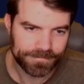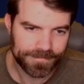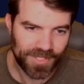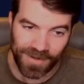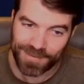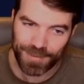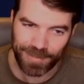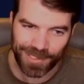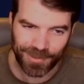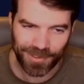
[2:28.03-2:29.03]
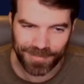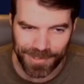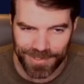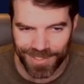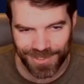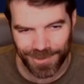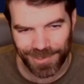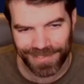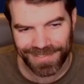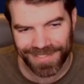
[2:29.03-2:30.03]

Graphics are pretty cool. Music's cool.